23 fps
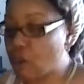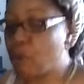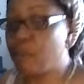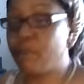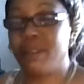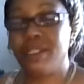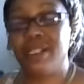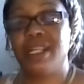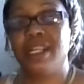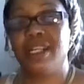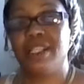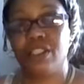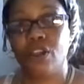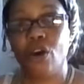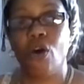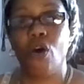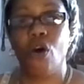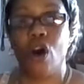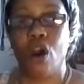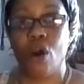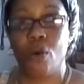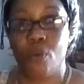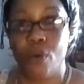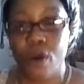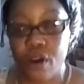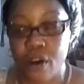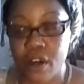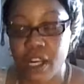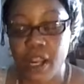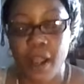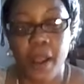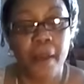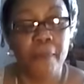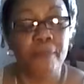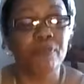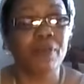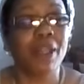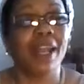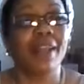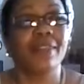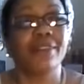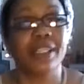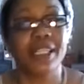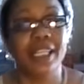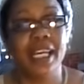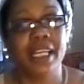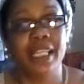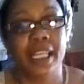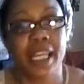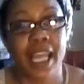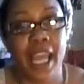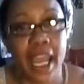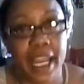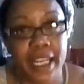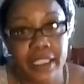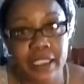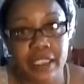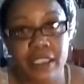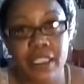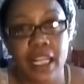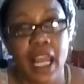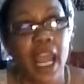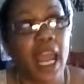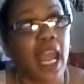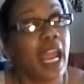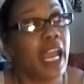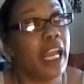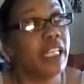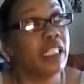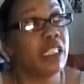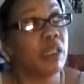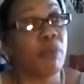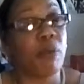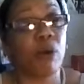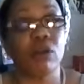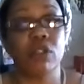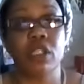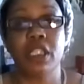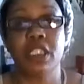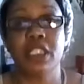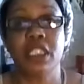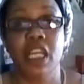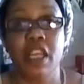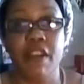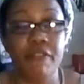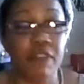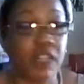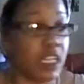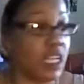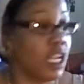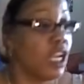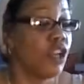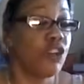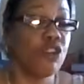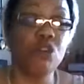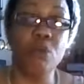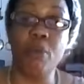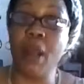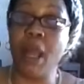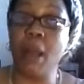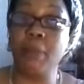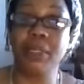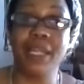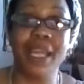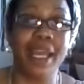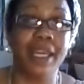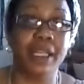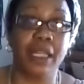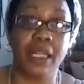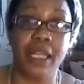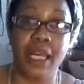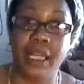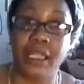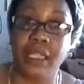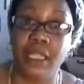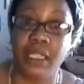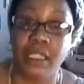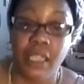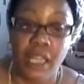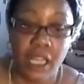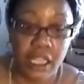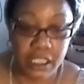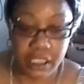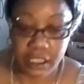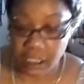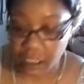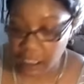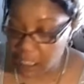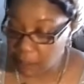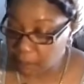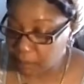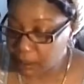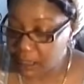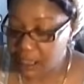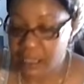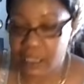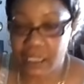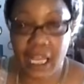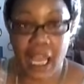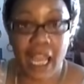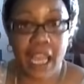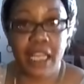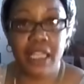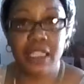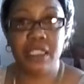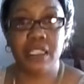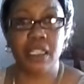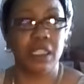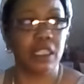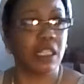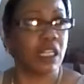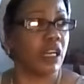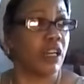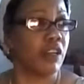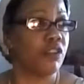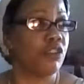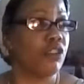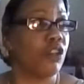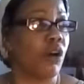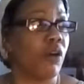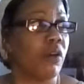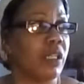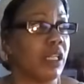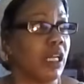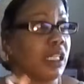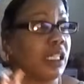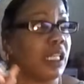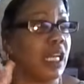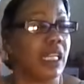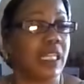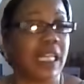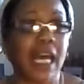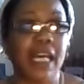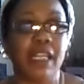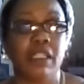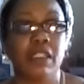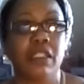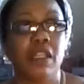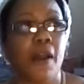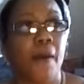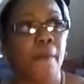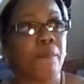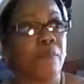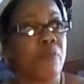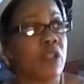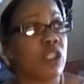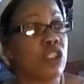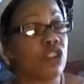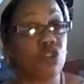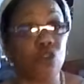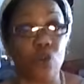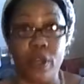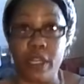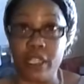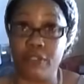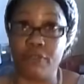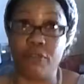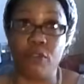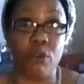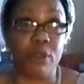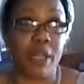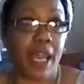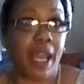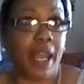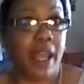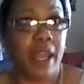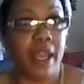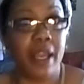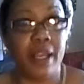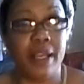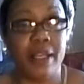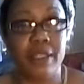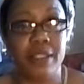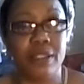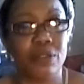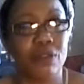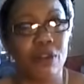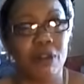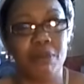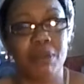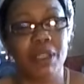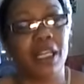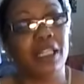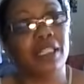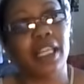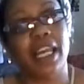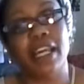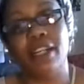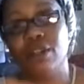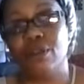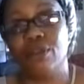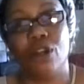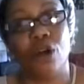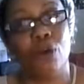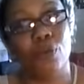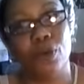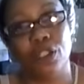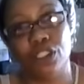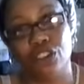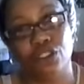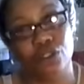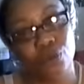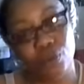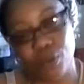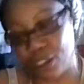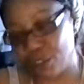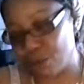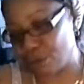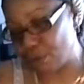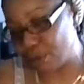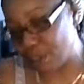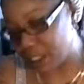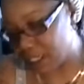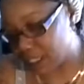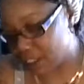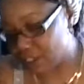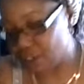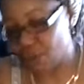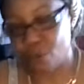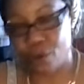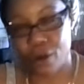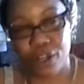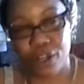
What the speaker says: put in the hard work and the dedication and the productivity. You probably had a lot of sleepless nights, a lot of stressful days. You know what I'm saying? They don't know what you went through to get to where